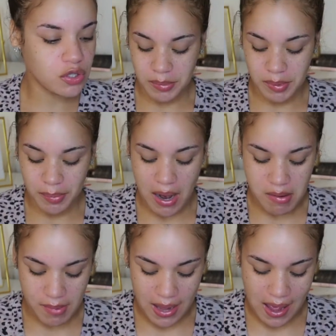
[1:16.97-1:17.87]
I'm gonna be
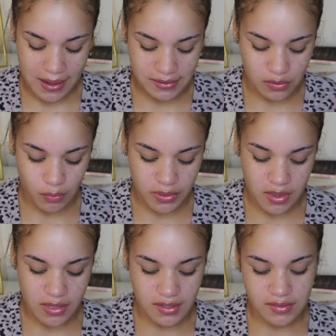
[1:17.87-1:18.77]
priming my eyes with
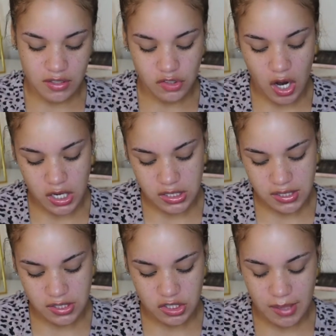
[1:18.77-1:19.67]
this
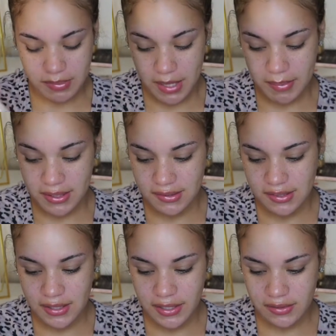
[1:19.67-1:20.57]
Tarte Shape Tape
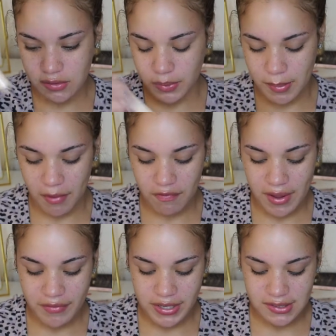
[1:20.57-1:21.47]
Concealer. This is one of my
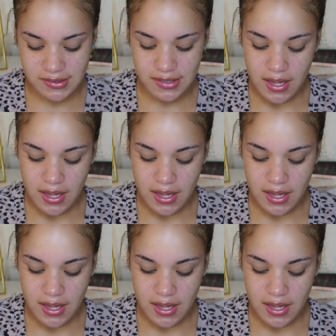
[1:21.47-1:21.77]
favorites.